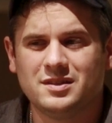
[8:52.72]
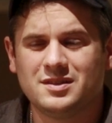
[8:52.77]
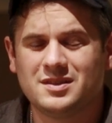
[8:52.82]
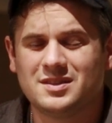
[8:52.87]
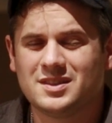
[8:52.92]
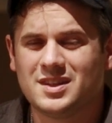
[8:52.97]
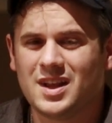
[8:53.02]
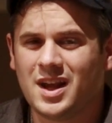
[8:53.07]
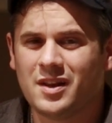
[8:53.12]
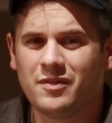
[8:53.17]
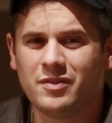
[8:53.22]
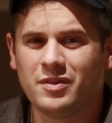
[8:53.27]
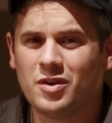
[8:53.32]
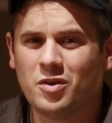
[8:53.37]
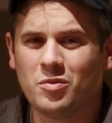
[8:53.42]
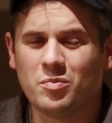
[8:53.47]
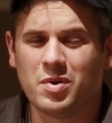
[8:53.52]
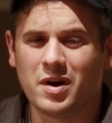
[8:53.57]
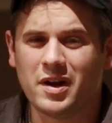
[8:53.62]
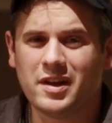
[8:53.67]
it's kind of a
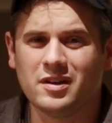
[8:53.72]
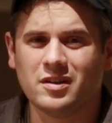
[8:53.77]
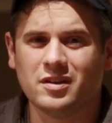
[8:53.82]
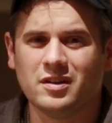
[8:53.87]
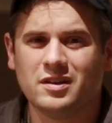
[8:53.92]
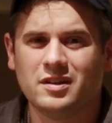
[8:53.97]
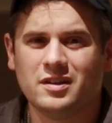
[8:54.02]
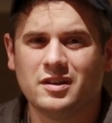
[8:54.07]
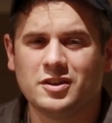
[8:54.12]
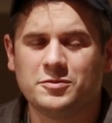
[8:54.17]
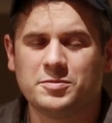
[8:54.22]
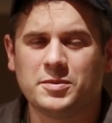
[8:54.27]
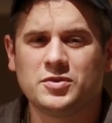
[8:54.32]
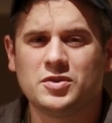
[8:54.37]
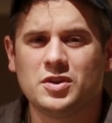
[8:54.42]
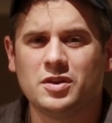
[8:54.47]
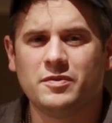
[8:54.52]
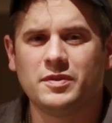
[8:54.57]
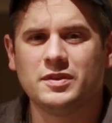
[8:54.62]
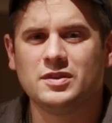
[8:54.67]
no-brainer,
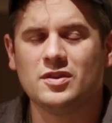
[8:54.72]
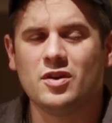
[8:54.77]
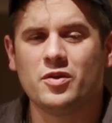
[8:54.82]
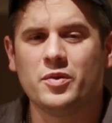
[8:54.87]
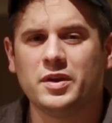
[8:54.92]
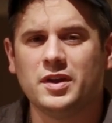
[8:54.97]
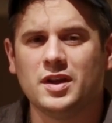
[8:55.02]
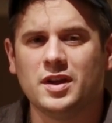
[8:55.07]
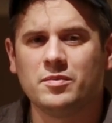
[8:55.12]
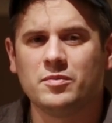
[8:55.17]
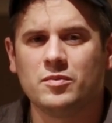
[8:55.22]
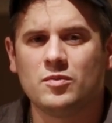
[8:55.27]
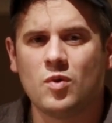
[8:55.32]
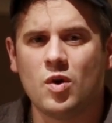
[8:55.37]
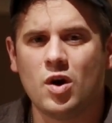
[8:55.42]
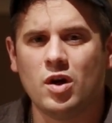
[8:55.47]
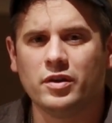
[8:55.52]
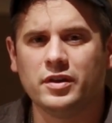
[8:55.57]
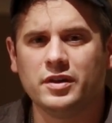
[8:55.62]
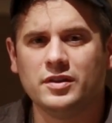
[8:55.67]
especially if it's OEM
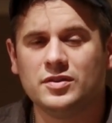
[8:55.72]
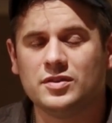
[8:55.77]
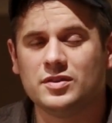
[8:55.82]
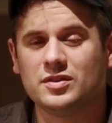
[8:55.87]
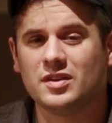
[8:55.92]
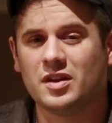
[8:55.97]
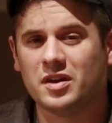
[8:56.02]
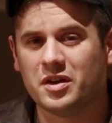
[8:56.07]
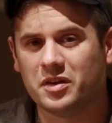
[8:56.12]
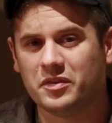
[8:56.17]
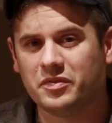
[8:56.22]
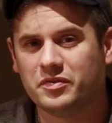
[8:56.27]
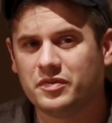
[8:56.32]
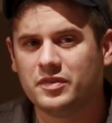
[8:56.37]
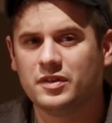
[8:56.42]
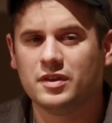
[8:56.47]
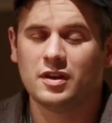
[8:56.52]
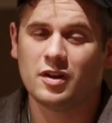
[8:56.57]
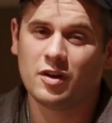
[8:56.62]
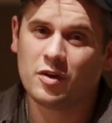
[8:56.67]
quality stuff.